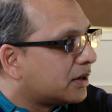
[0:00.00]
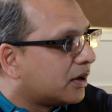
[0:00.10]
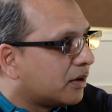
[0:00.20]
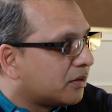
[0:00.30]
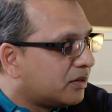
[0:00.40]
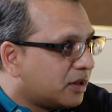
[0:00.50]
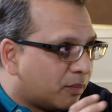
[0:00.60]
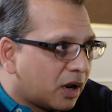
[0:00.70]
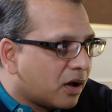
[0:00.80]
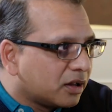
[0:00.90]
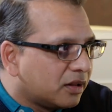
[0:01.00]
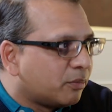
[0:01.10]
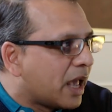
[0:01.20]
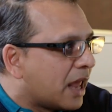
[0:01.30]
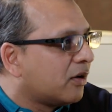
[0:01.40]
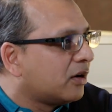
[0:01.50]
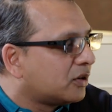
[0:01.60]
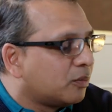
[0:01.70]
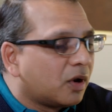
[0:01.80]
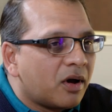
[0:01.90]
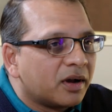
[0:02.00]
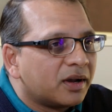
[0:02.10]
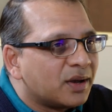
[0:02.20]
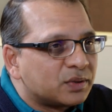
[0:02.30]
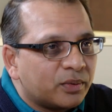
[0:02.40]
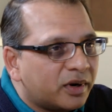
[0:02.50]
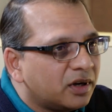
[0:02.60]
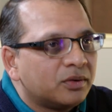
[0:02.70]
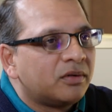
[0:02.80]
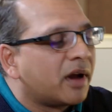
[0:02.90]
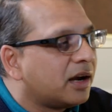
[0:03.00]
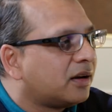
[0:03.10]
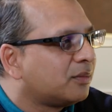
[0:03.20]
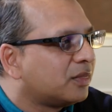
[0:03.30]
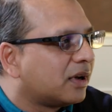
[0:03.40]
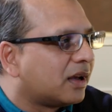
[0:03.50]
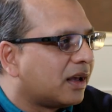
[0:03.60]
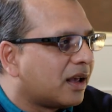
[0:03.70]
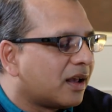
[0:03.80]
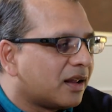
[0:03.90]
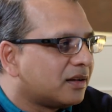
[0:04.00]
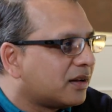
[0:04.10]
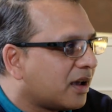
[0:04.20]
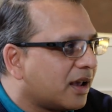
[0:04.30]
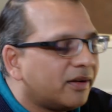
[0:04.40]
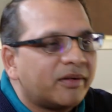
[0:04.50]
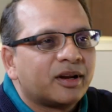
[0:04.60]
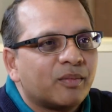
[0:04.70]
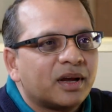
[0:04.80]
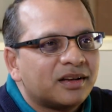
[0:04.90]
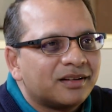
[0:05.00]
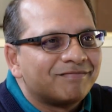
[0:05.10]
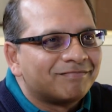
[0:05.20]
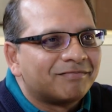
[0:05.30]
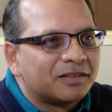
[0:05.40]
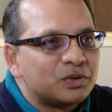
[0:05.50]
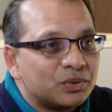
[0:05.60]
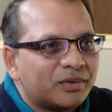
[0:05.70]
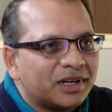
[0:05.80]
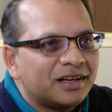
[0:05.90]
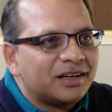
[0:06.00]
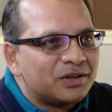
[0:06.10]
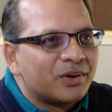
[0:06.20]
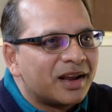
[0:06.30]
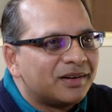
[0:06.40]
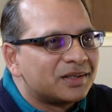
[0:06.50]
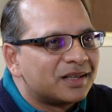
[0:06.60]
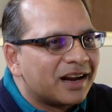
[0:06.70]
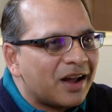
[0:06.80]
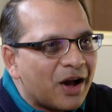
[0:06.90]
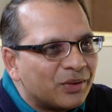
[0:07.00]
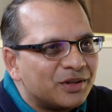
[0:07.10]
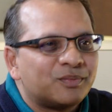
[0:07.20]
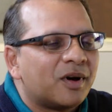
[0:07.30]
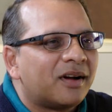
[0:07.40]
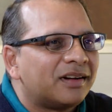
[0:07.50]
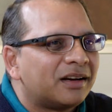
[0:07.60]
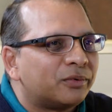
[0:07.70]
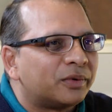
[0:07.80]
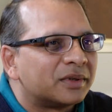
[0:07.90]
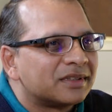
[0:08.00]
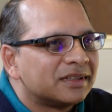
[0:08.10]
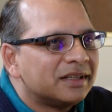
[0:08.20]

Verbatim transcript: uh, the blog, the Palo Alto blog, has a very good write-up, and I highly recommend it to read it to understand how this botnet works.